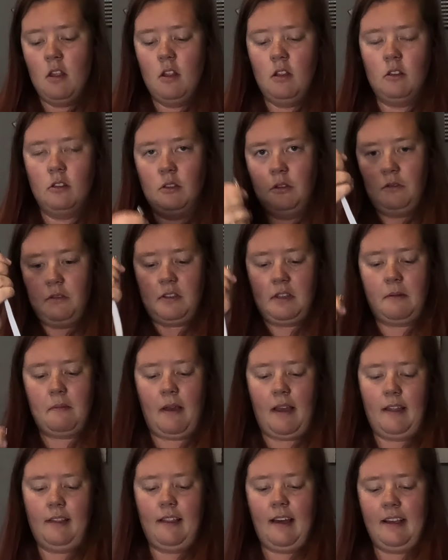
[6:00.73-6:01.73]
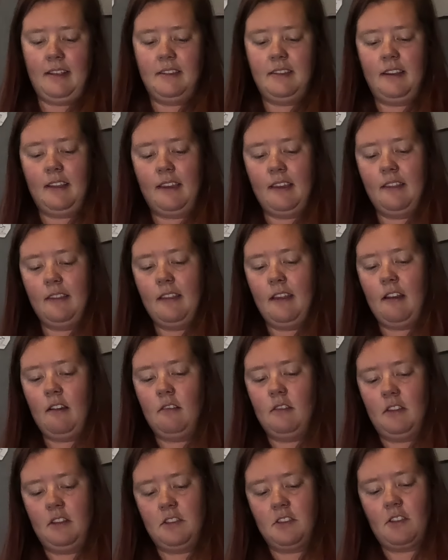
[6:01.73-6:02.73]
losing my elastic in there and
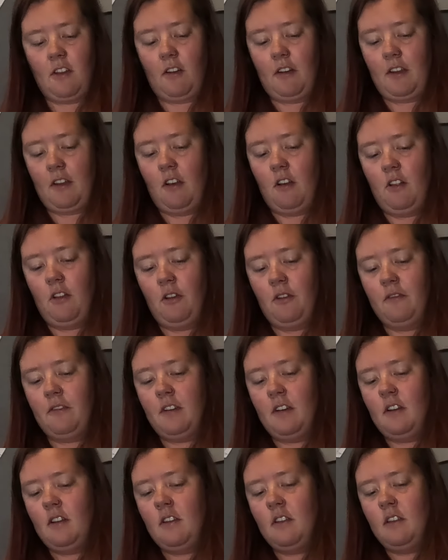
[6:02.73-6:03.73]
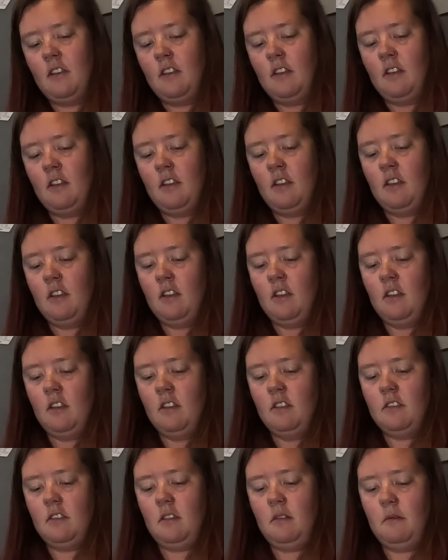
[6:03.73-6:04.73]
then starting all over.
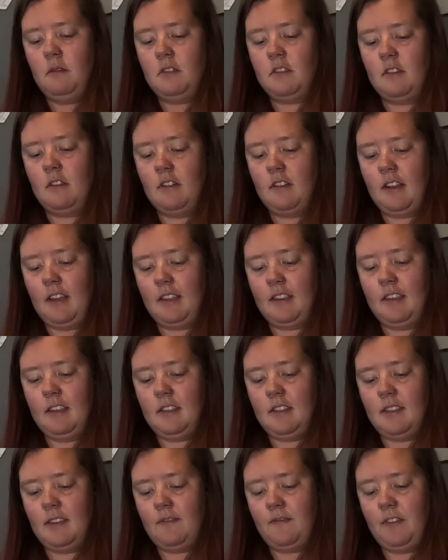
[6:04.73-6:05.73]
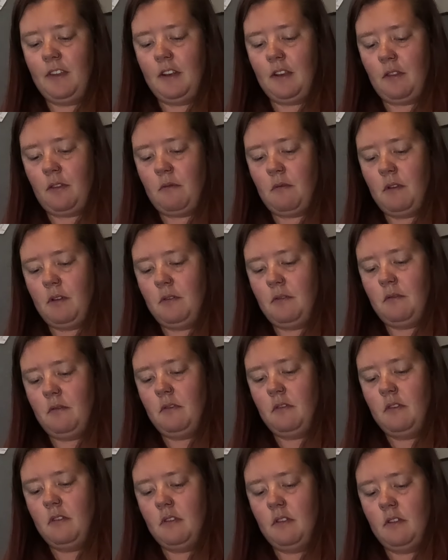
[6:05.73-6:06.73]
So we're just going to take this, feed it through,
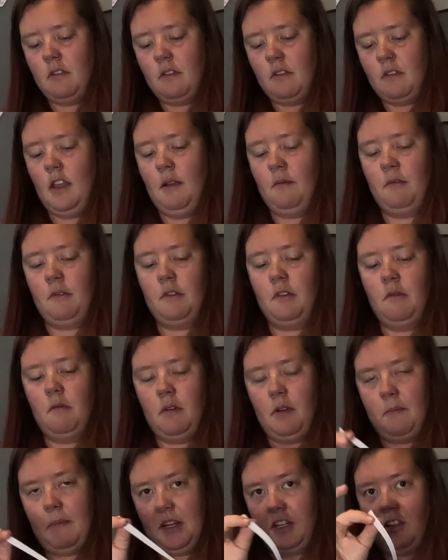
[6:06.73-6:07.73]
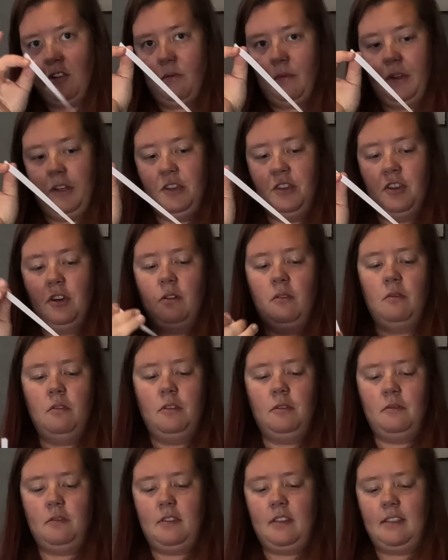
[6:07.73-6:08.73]
and we're going to want to make sure we don't
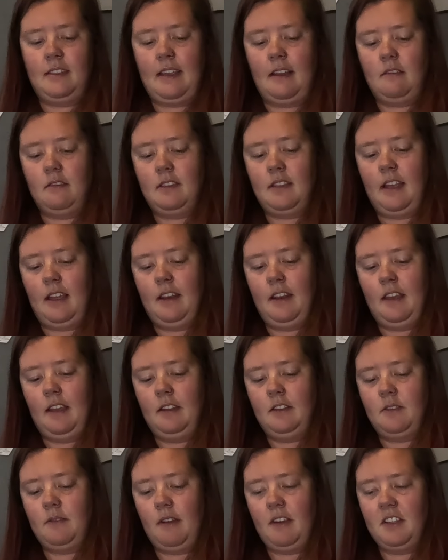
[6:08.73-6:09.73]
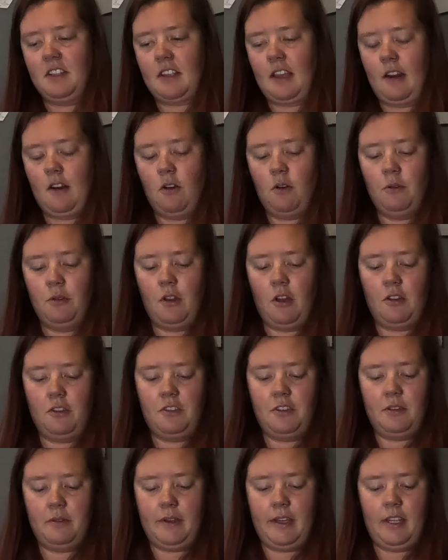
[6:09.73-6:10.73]
lose this outside end. So I just kind of hold on
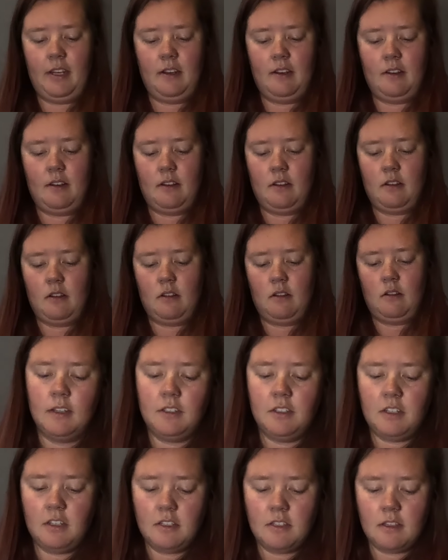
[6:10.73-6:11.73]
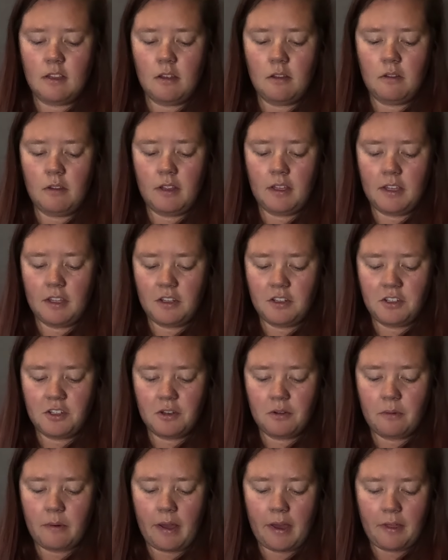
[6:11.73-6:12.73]
to it. Just slowly inch
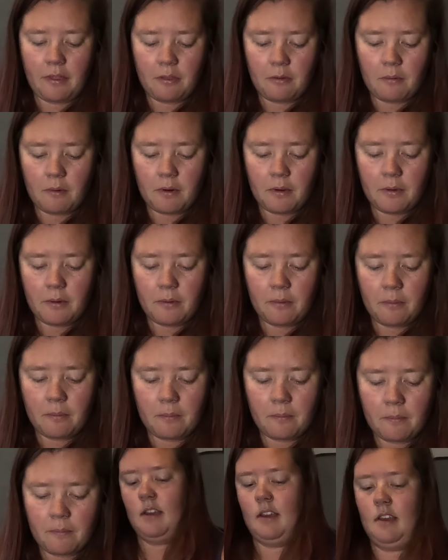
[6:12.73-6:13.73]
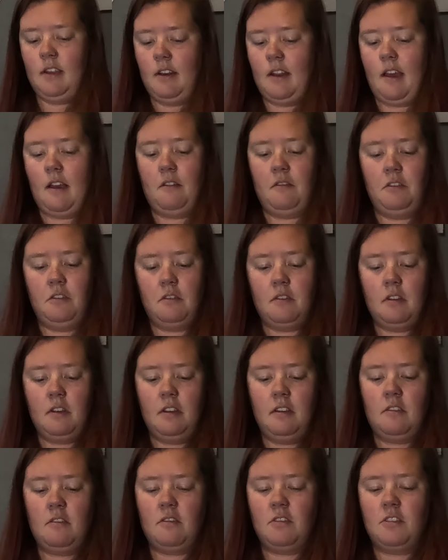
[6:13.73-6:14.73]
your way through. And now you can either